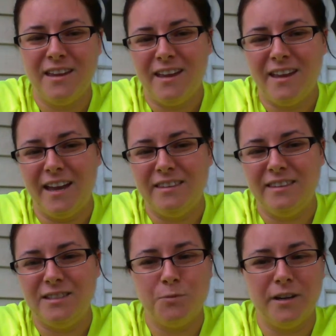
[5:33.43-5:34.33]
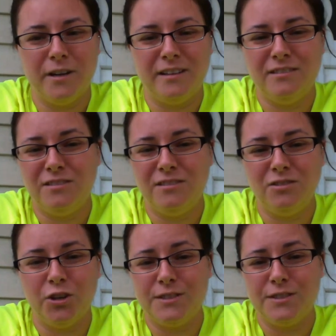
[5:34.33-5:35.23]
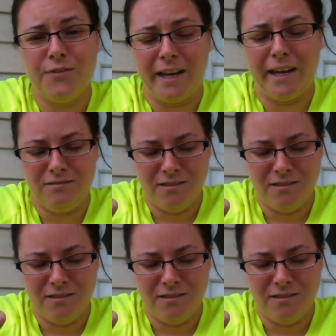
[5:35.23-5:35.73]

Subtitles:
And this one looks fine.